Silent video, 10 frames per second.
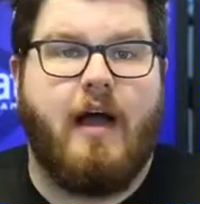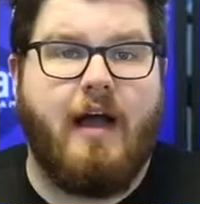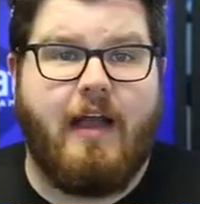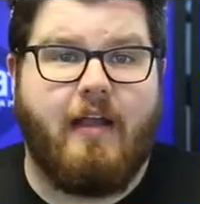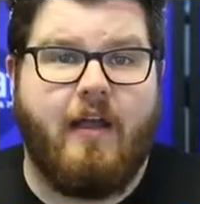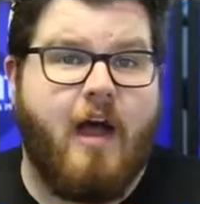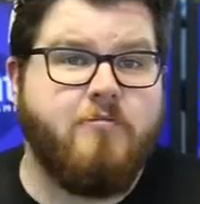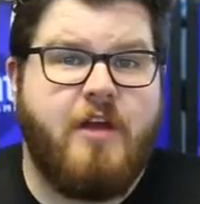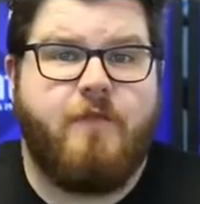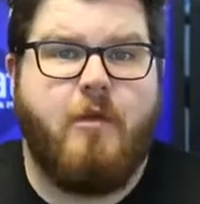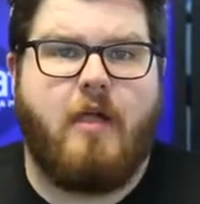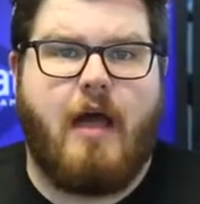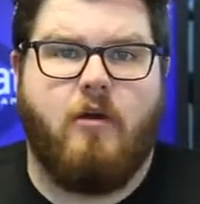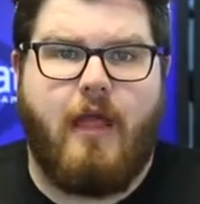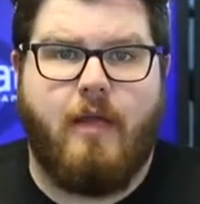Hi, I'm Jeff from
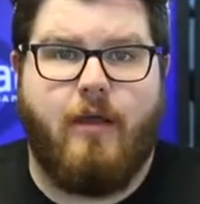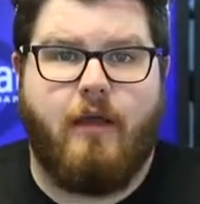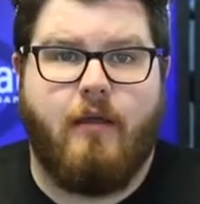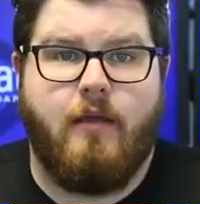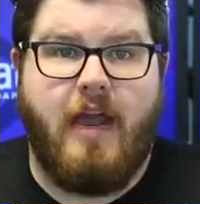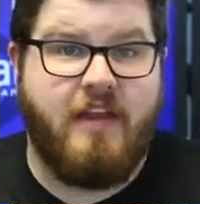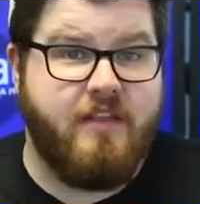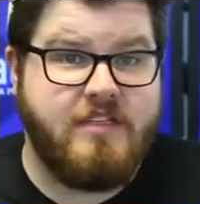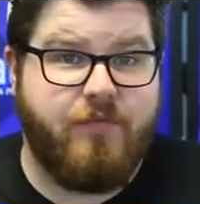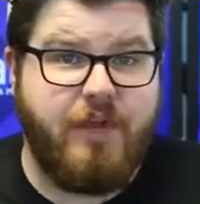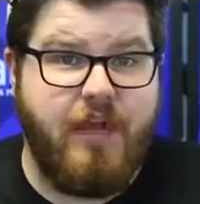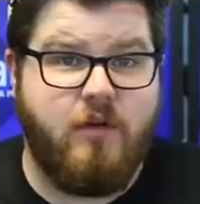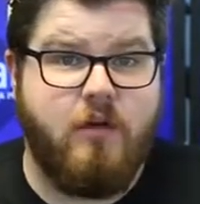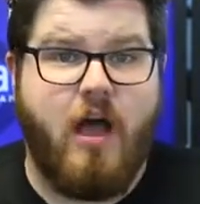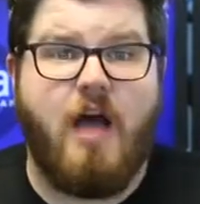Elgato Gaming, and in this
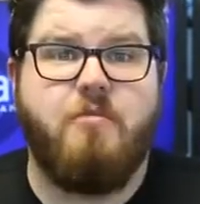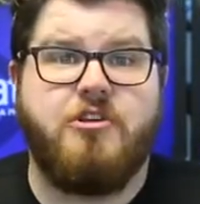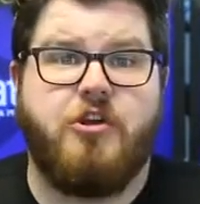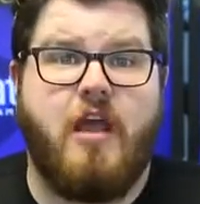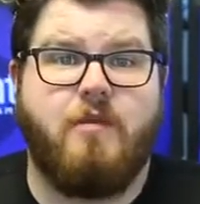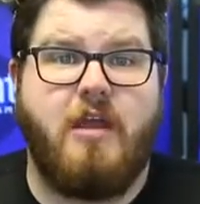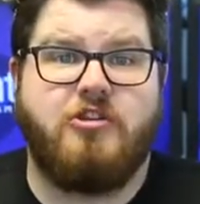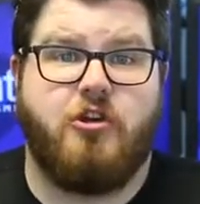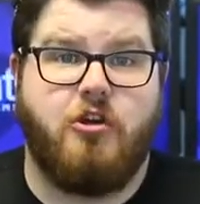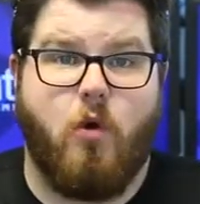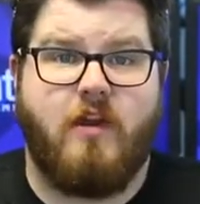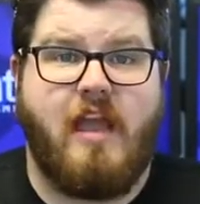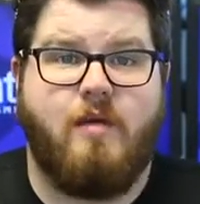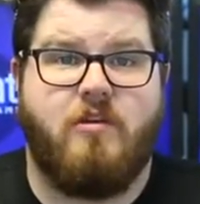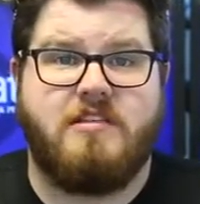video, I'm going to show you how to make sure your
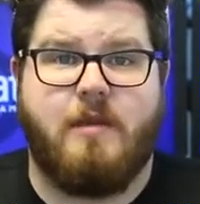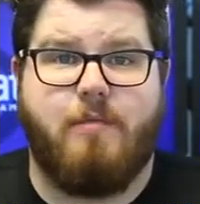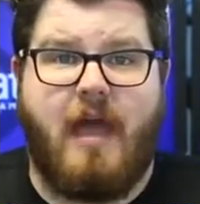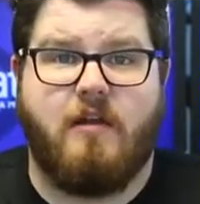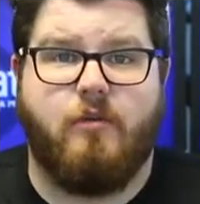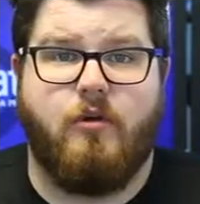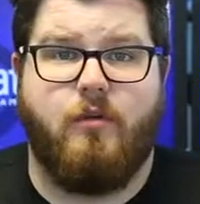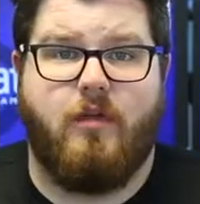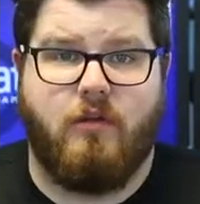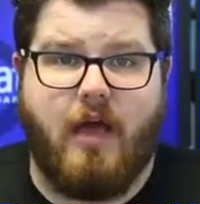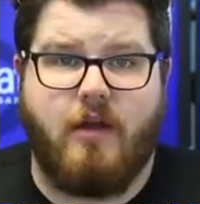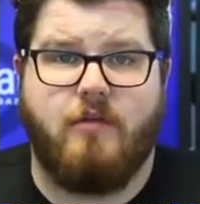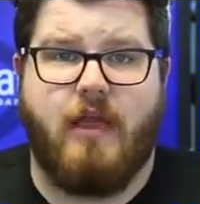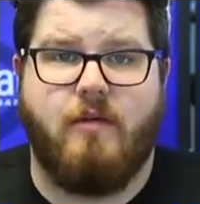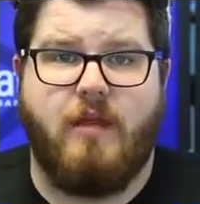camera is compatible with Elgato
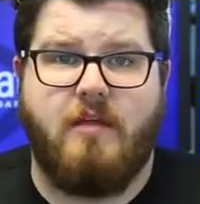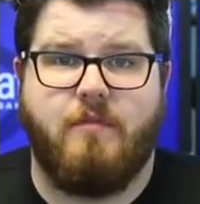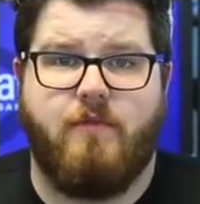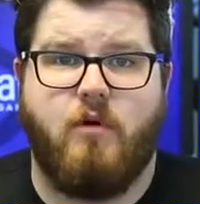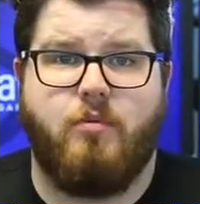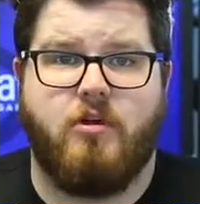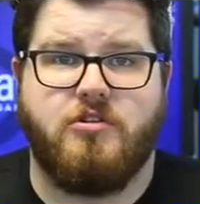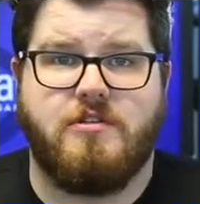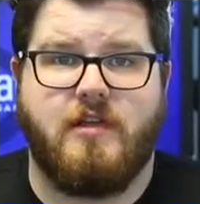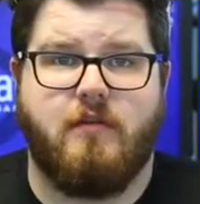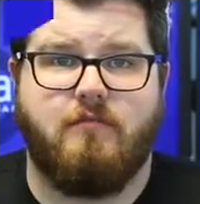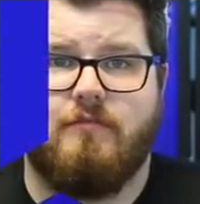Cam Link before purchasing.